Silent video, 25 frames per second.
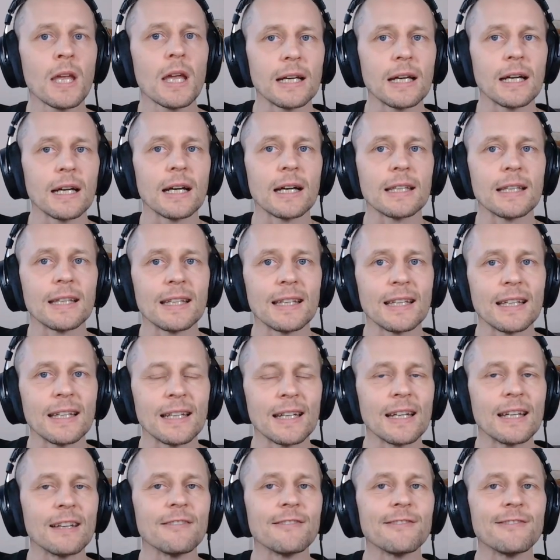and
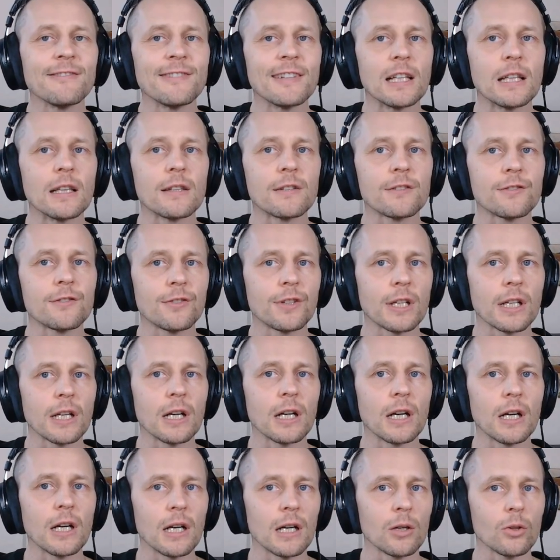then filtering
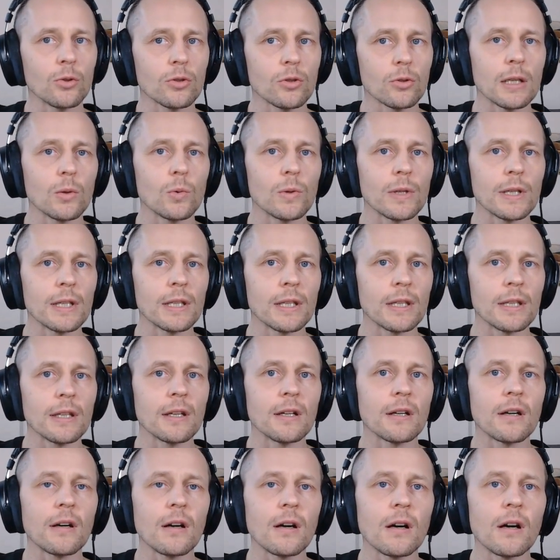out when
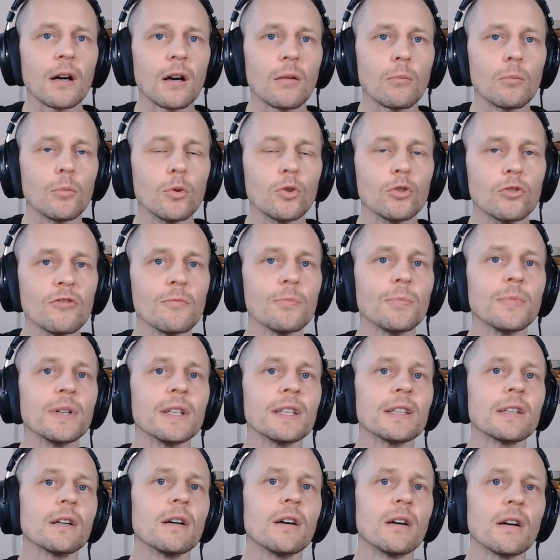there are
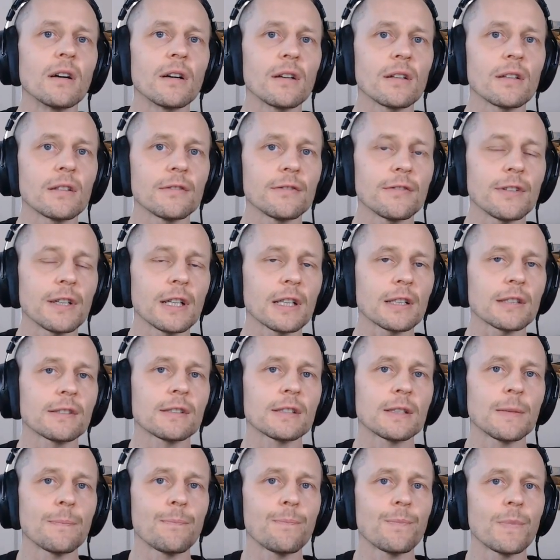movement
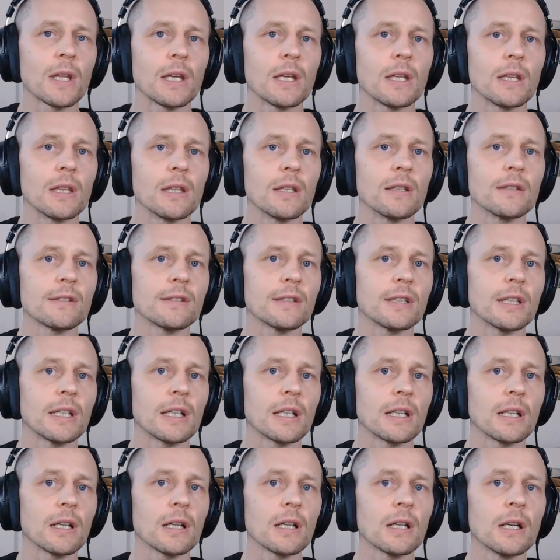artifacts in the signal.